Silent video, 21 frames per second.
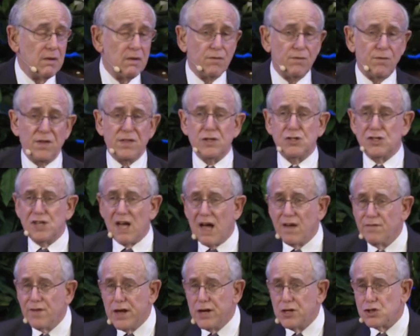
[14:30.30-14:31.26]
for the
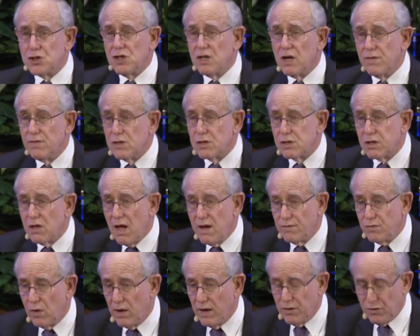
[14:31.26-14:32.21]
salvation of his
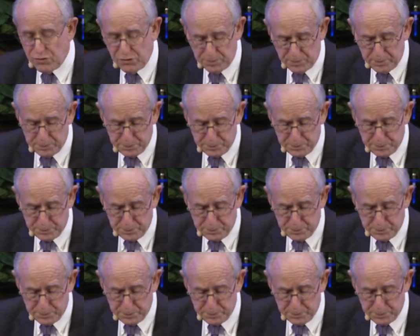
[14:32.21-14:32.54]
loved ones.